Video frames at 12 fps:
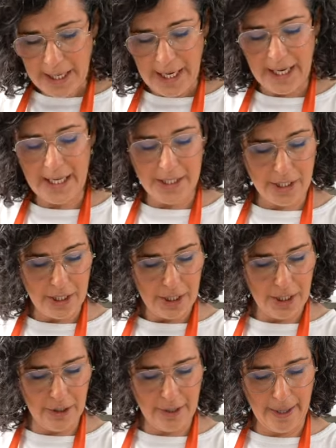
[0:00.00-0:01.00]
It is
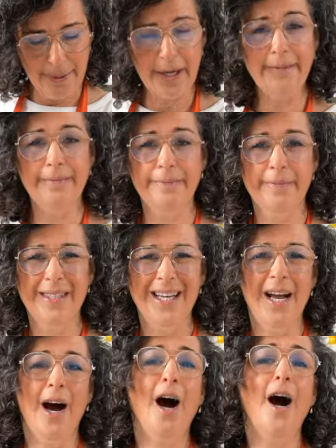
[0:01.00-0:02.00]
cucumber.
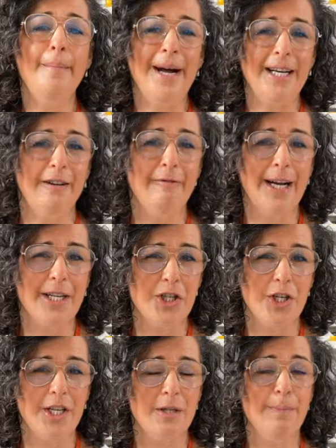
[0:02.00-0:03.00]
I'm adding
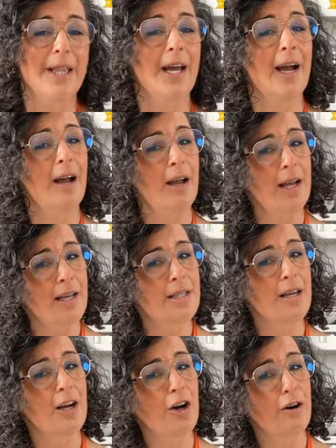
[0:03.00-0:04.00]
radishes, but there is
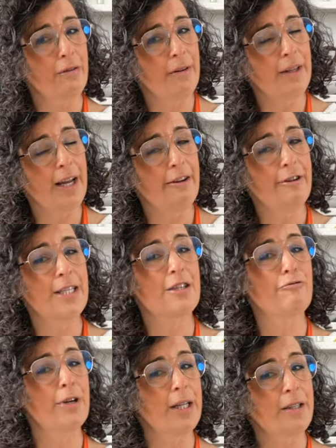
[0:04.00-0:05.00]
a
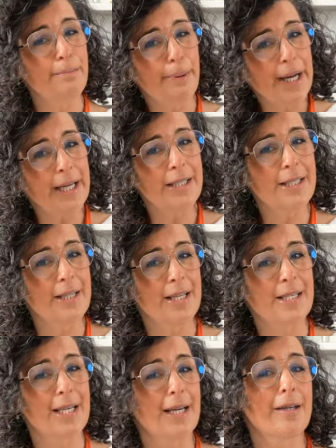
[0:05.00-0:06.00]
real debate in
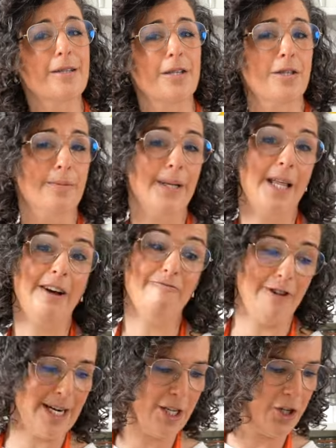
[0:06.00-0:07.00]
this house as to whether
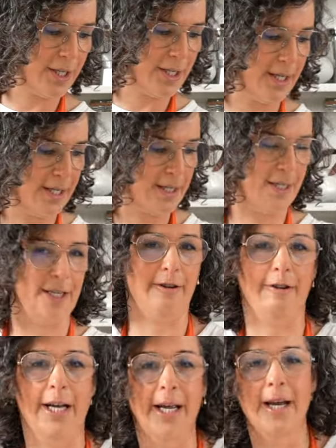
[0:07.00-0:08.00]
radishes are necessary.